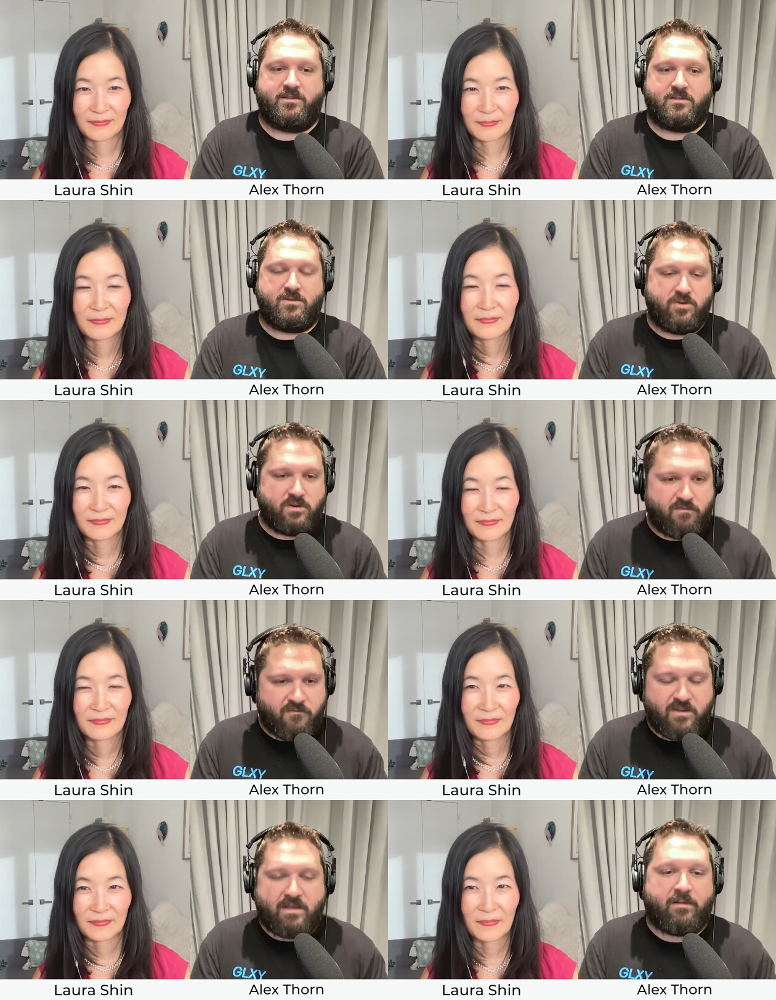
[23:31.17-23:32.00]
Speaker 1: That's you can
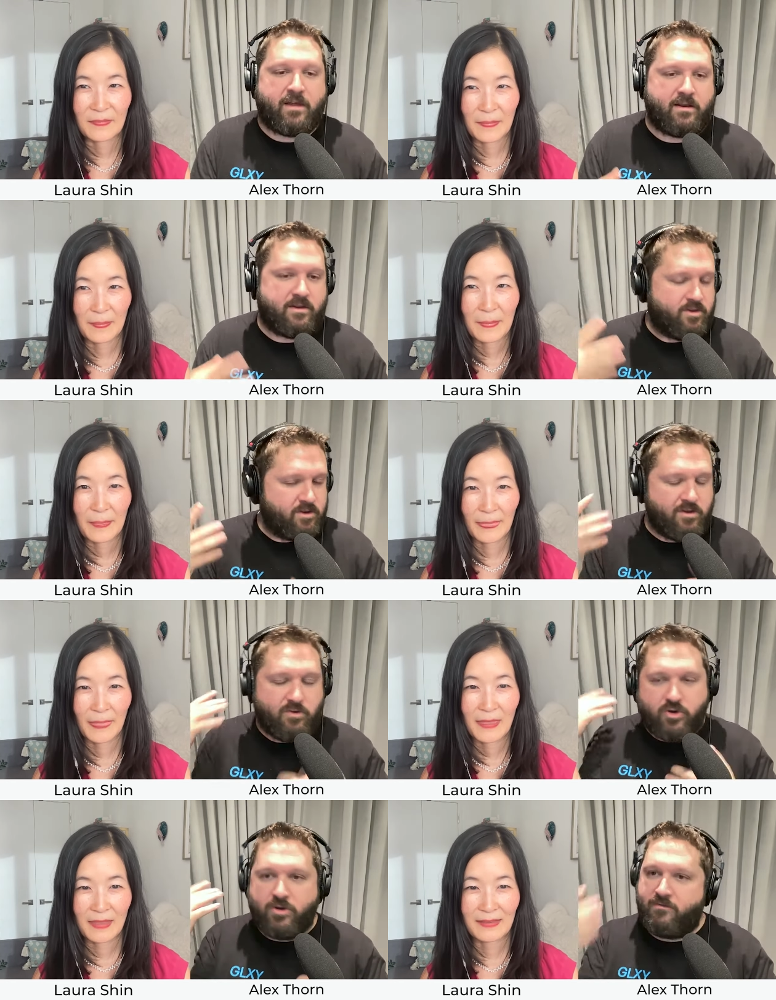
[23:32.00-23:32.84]
feel it.
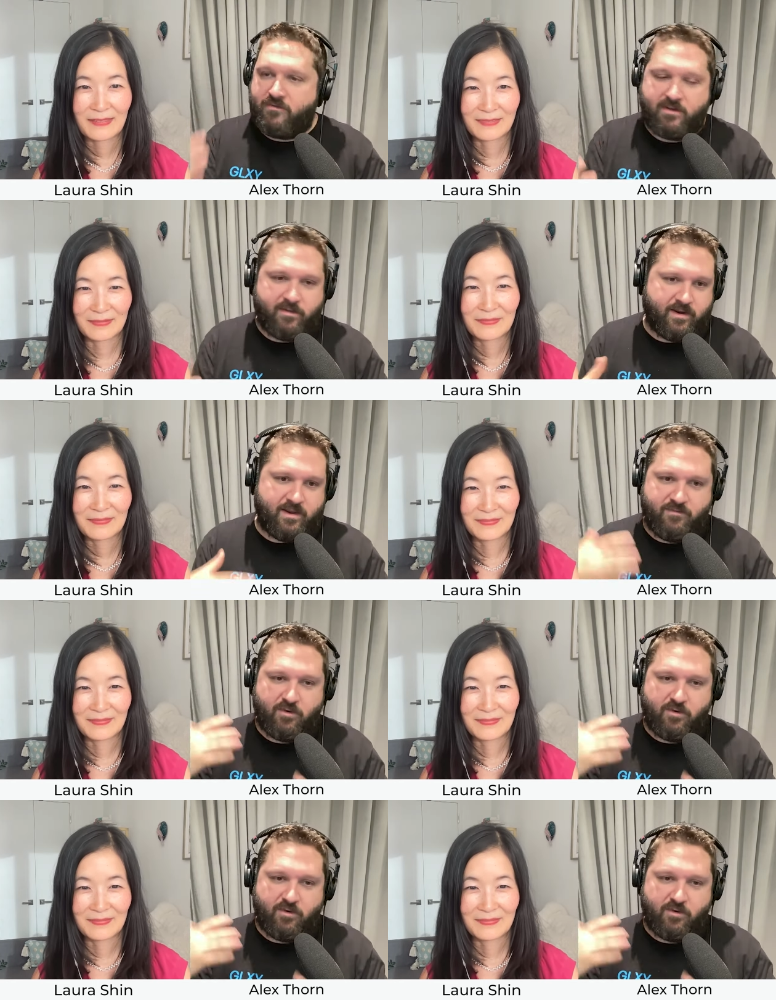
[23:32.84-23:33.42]
You could feel it even